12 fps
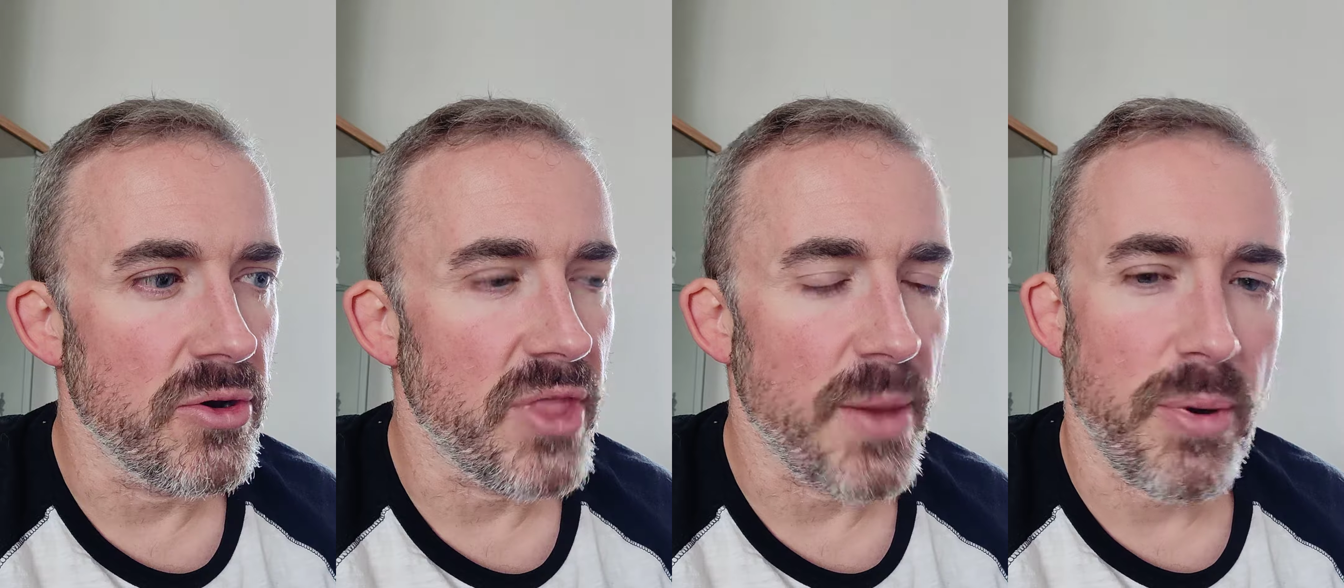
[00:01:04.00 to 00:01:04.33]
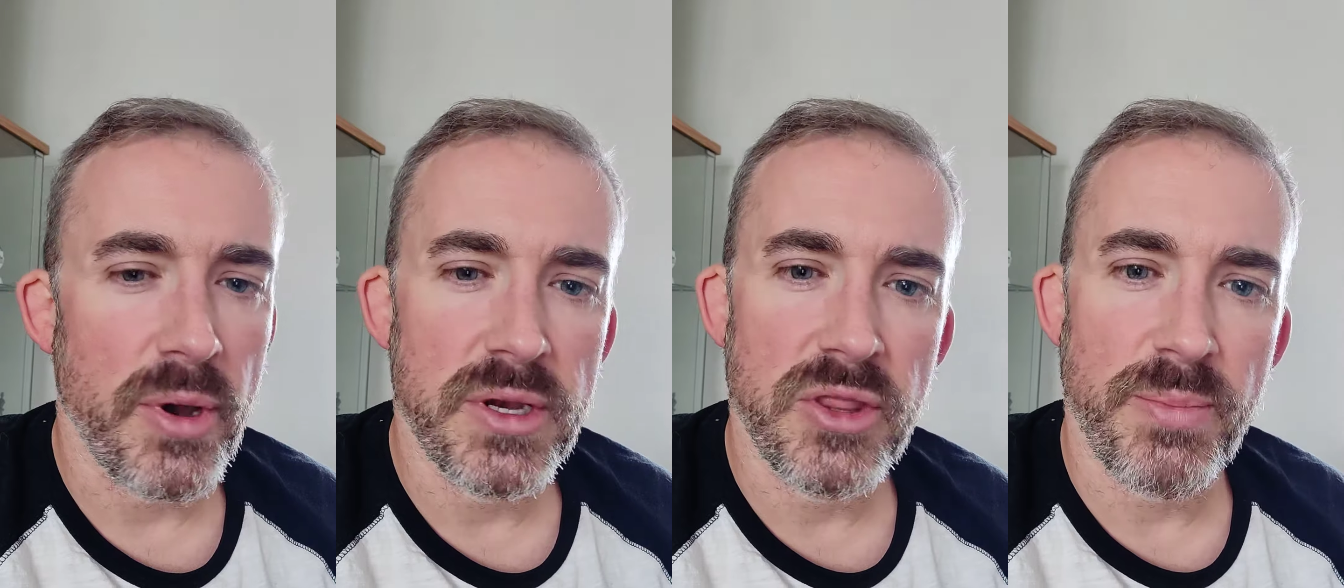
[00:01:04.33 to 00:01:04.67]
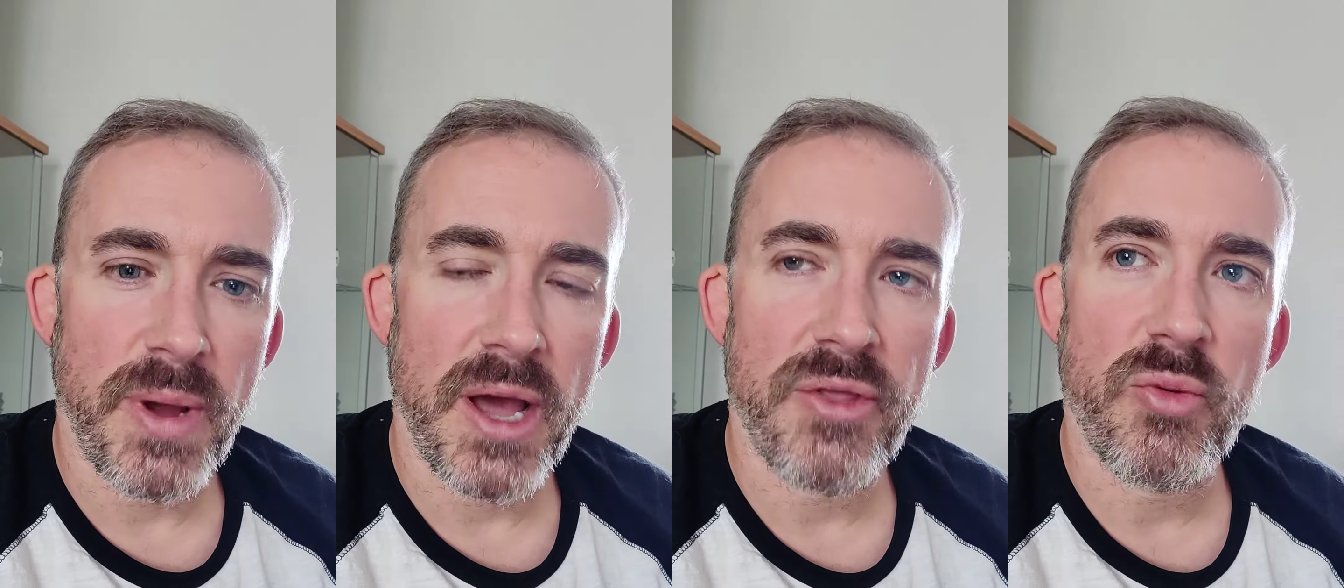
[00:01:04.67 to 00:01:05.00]
you're on that point in the
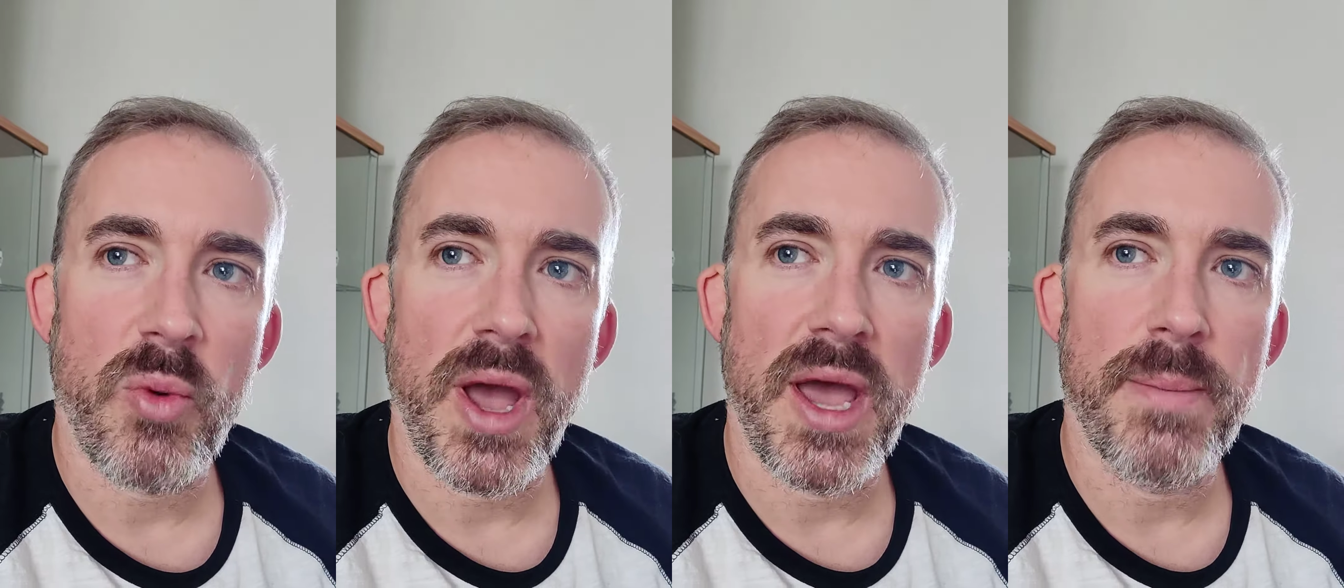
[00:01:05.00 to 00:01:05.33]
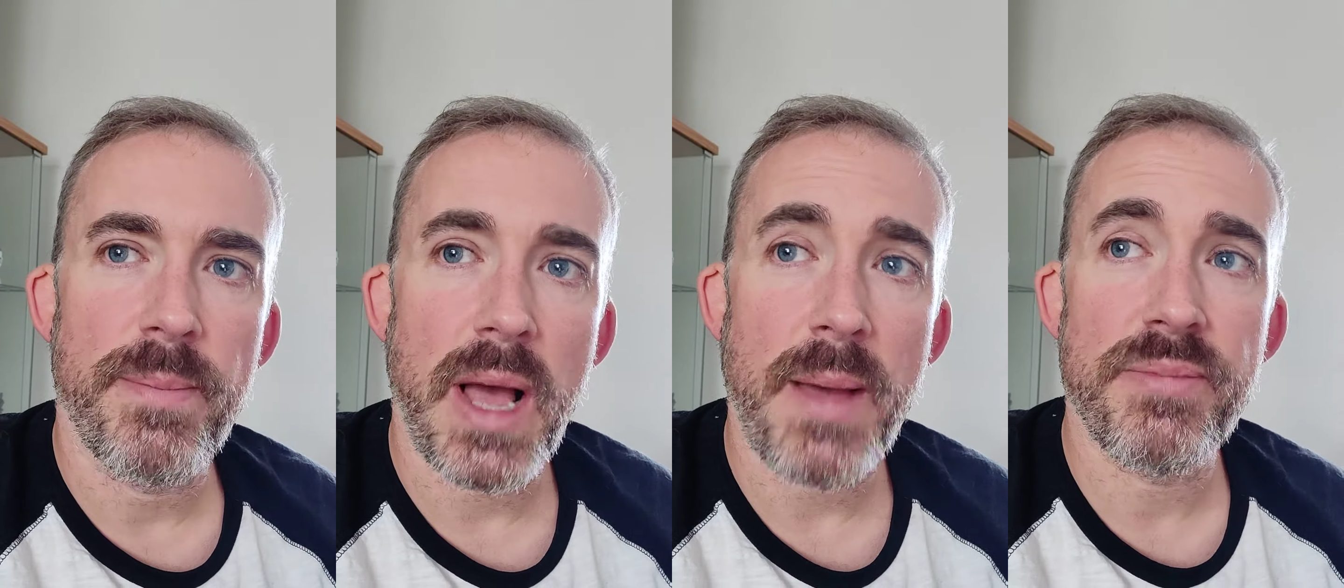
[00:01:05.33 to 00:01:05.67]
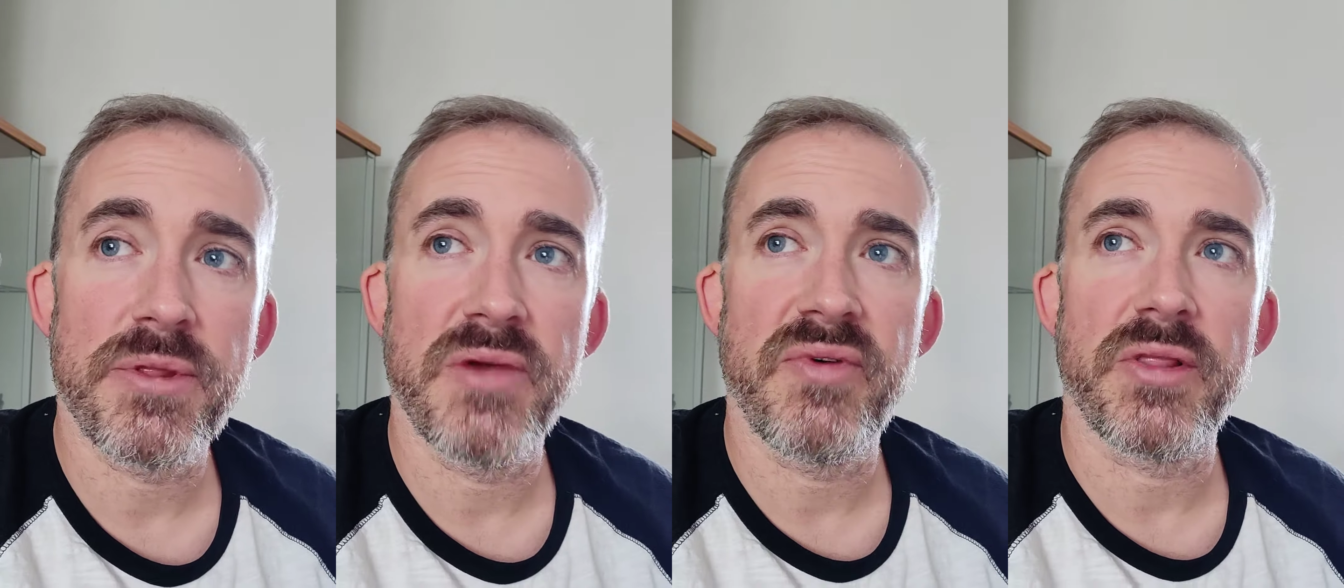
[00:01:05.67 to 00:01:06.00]
path where
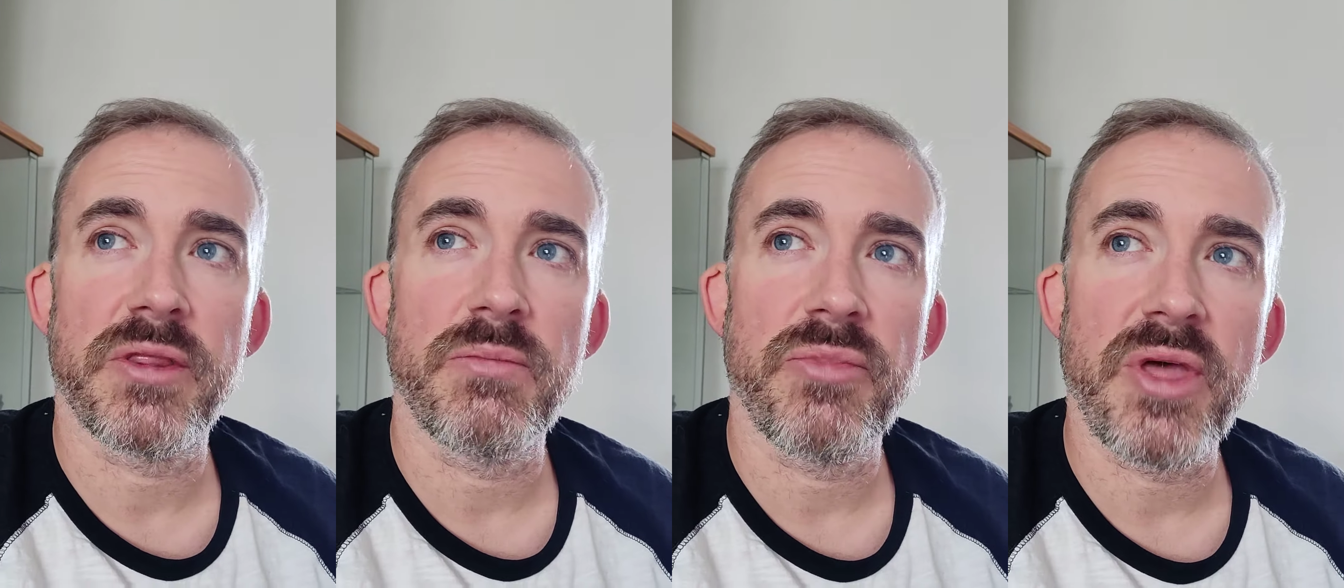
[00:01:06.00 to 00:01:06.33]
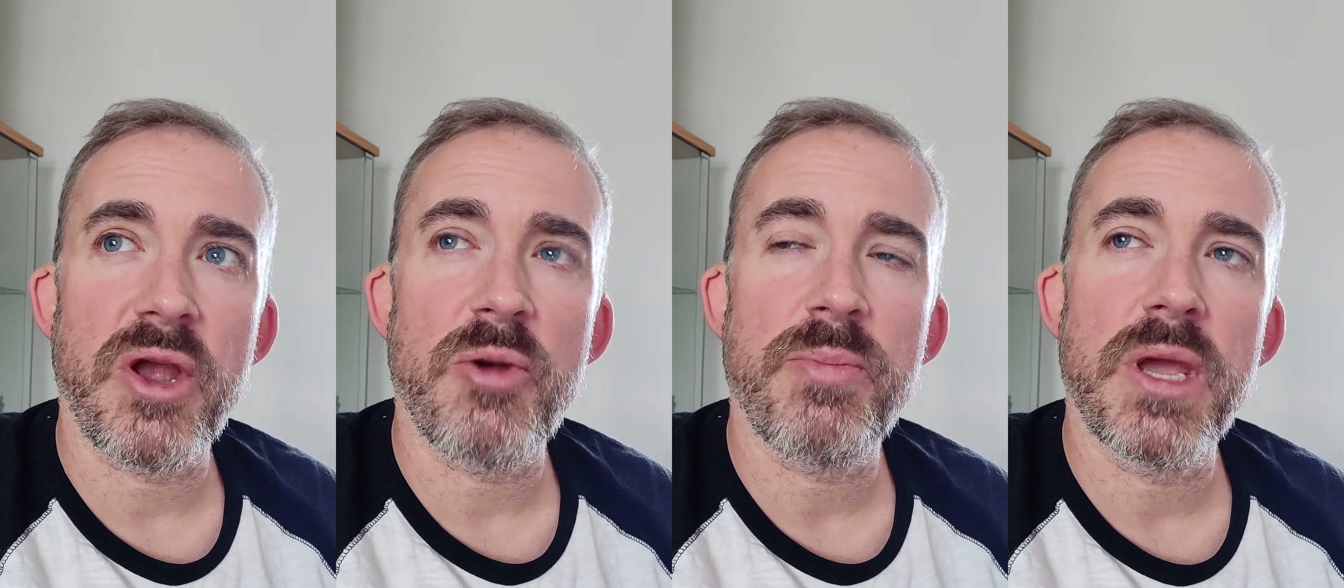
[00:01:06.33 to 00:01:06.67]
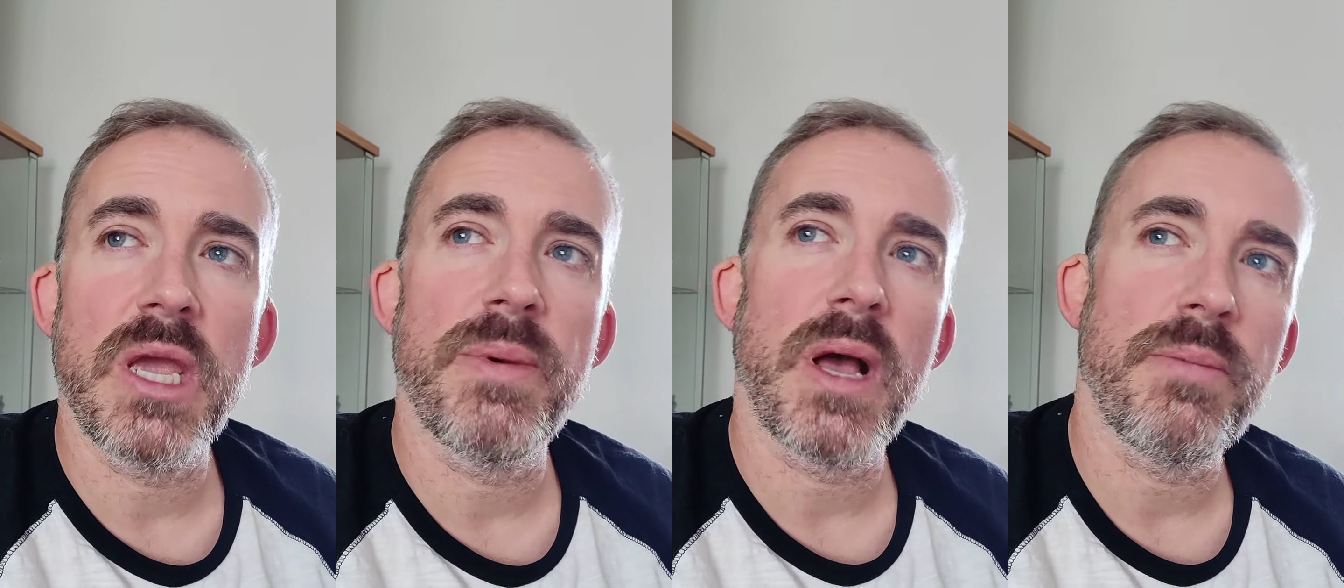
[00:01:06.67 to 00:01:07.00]
perhaps you've had some
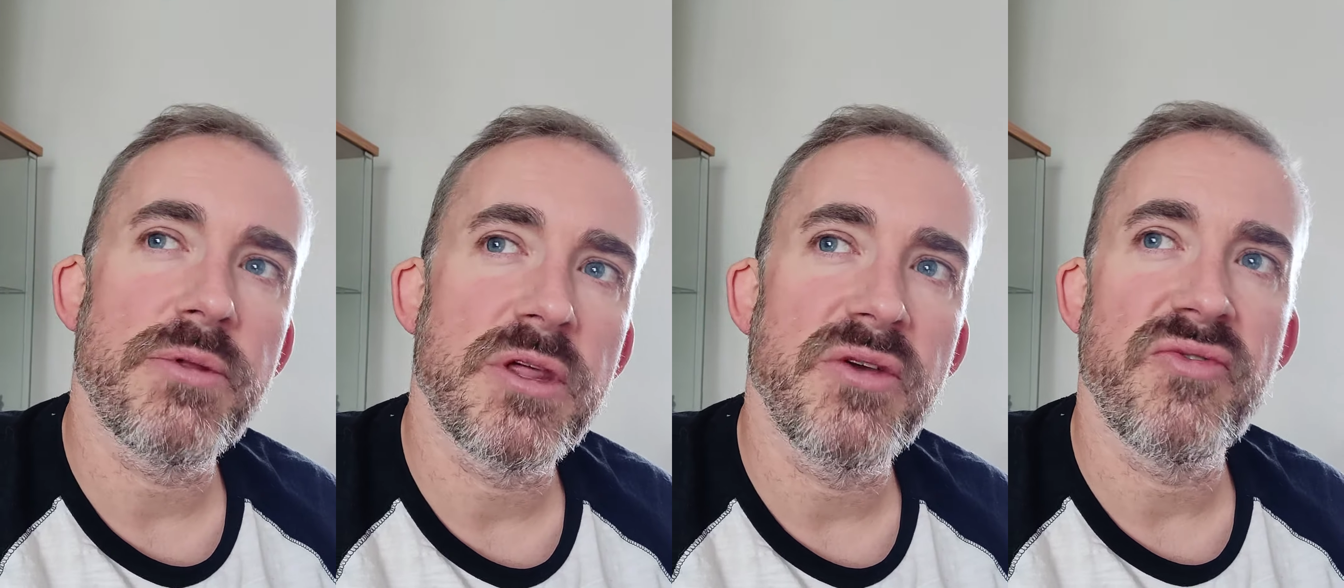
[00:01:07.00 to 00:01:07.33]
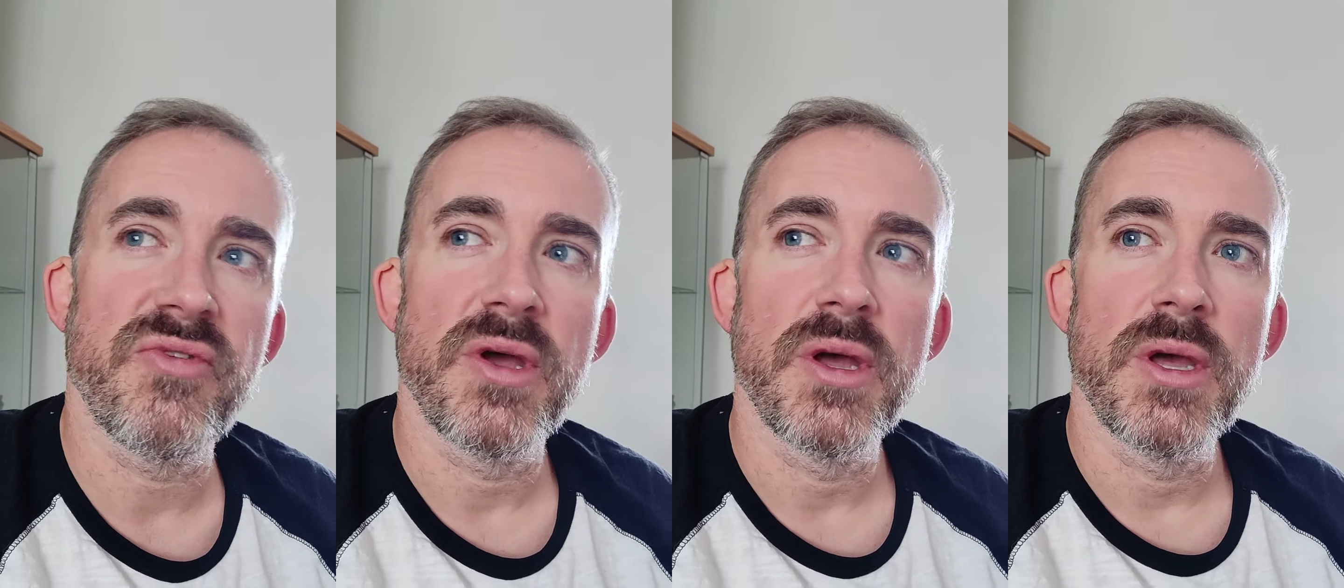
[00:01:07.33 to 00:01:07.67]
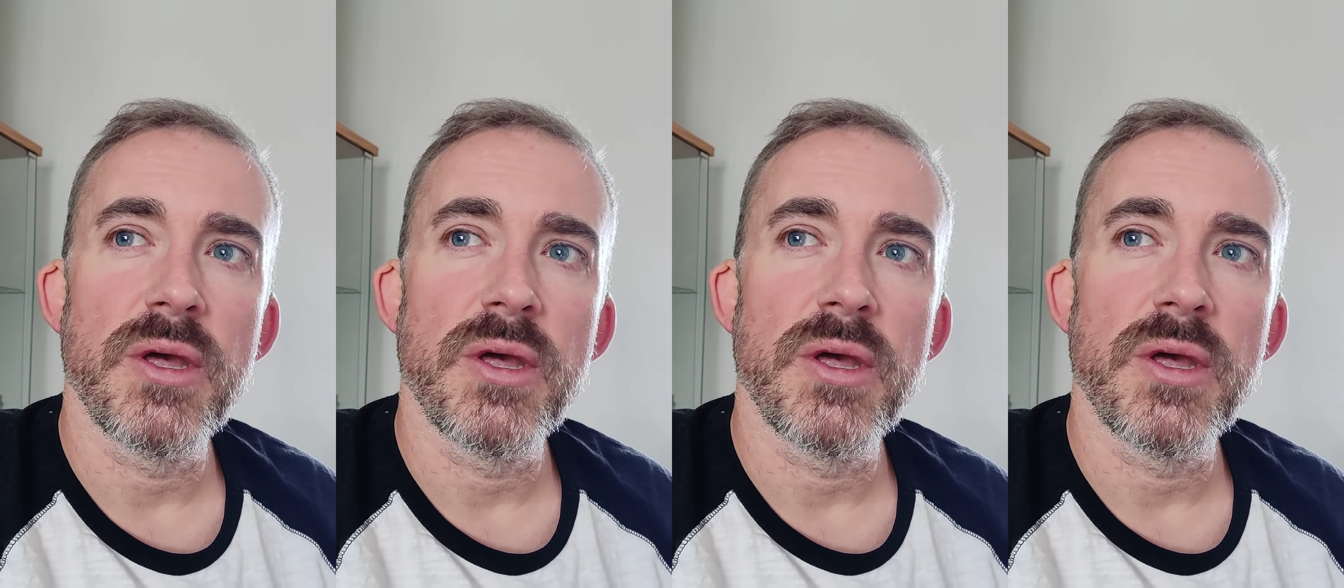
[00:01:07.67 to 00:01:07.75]
therapy, perhaps you've